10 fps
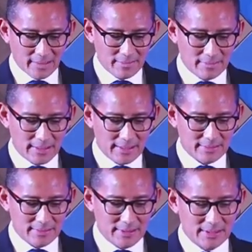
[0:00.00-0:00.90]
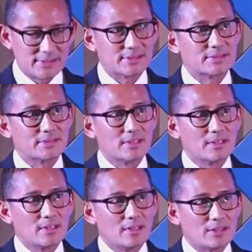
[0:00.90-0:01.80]
that it is
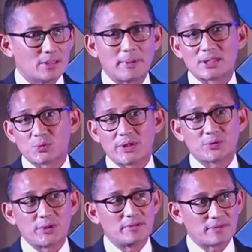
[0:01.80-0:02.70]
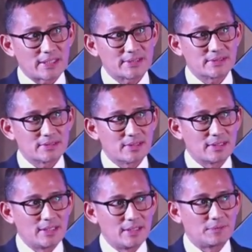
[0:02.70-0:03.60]
the best way to invest
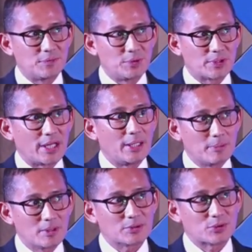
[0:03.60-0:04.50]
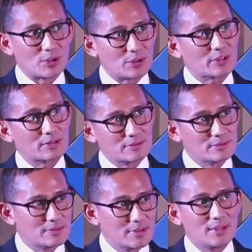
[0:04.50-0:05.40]
if you are able to look
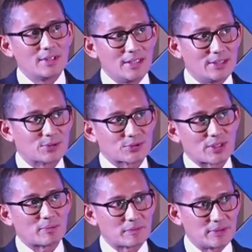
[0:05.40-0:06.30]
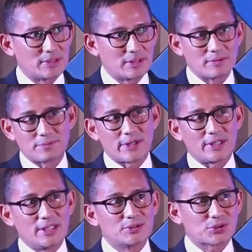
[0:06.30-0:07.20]
into some of the
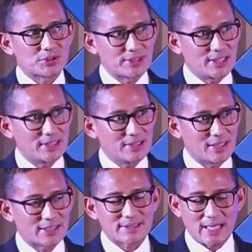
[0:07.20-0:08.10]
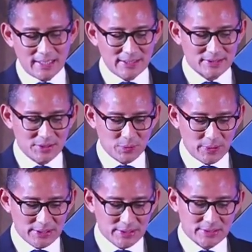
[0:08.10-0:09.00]
very interesting, exciting
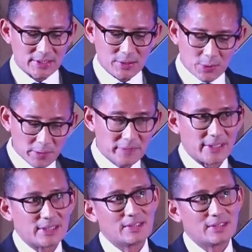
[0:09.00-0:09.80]
situations. And COVID